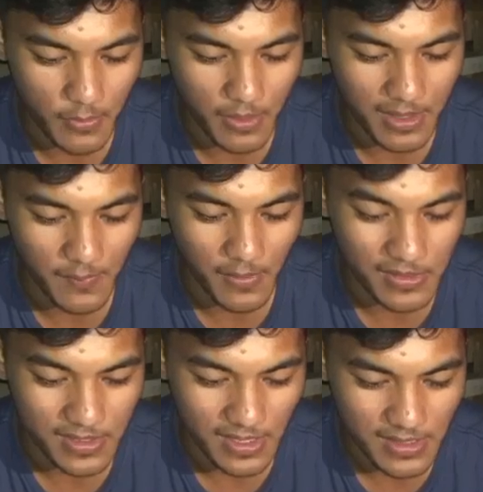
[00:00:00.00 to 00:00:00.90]
with the
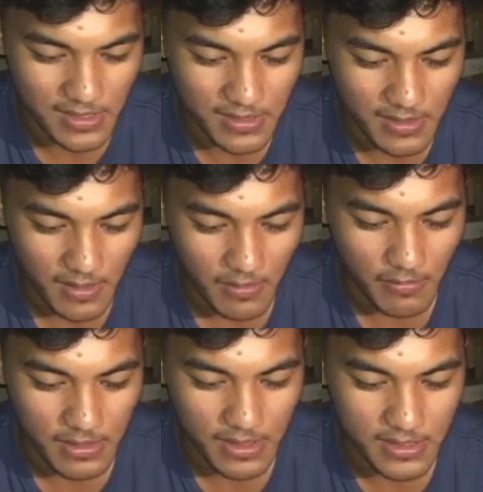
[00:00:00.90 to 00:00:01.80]
process,
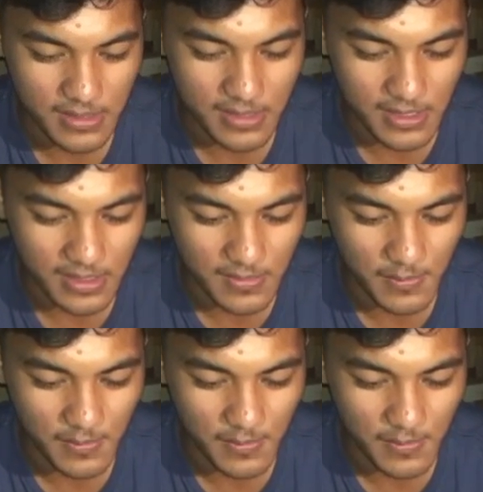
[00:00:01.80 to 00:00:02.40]
but it's still